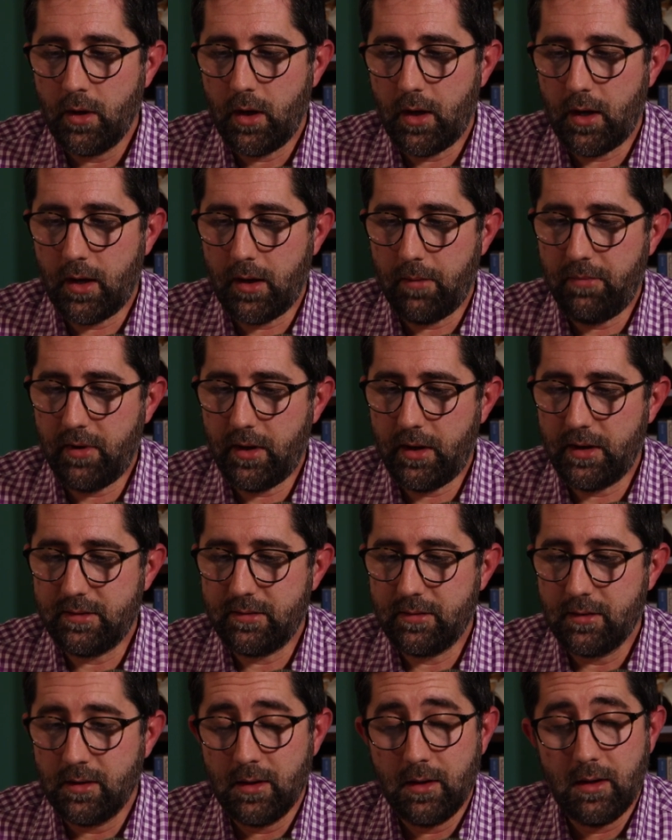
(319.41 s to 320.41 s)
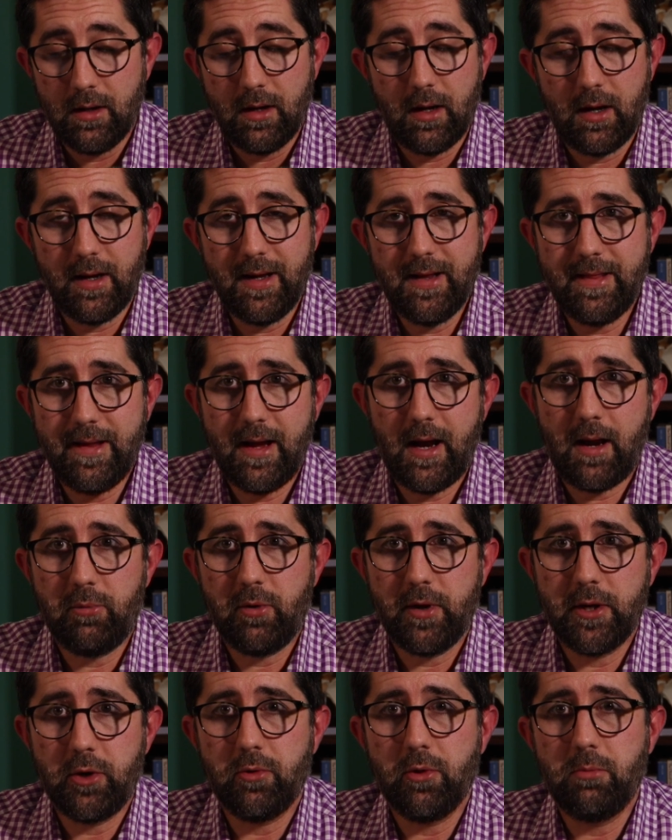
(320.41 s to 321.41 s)
But in the
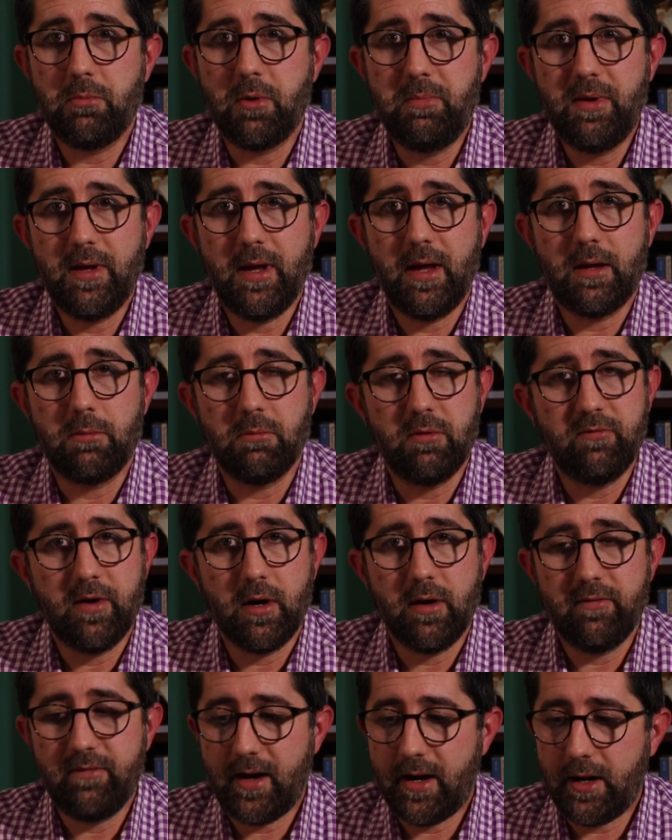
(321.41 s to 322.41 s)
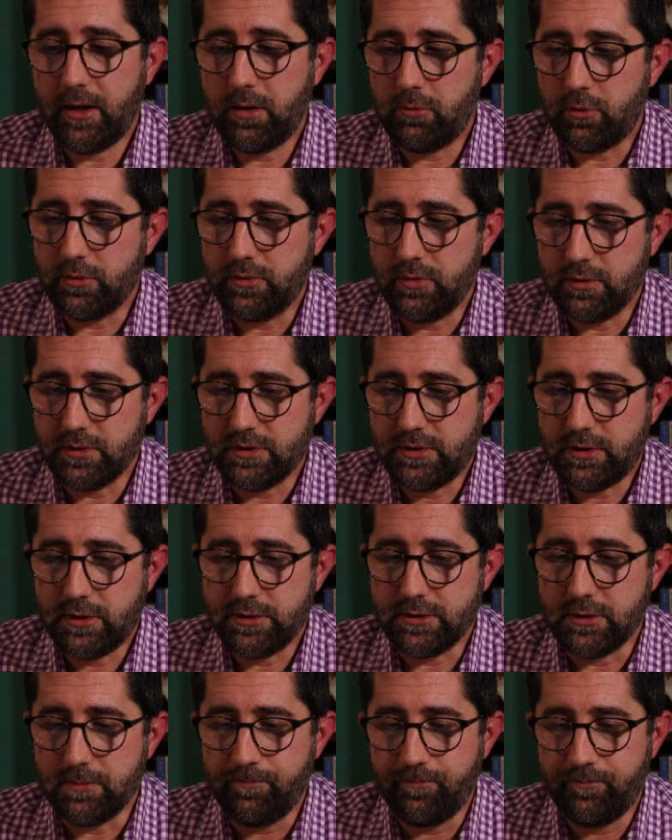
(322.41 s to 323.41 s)
operating room, a PA can be very valuable to a
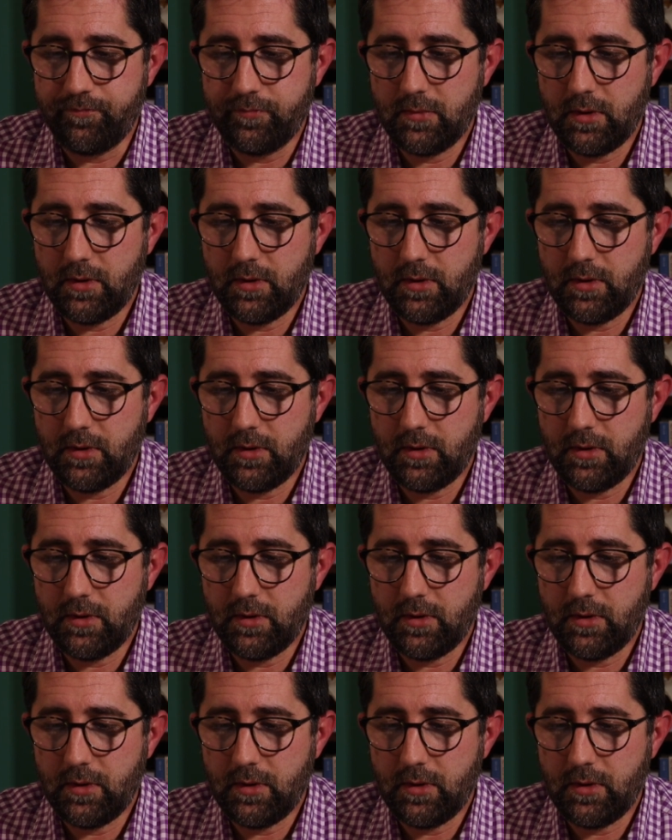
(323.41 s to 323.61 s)
surgeon.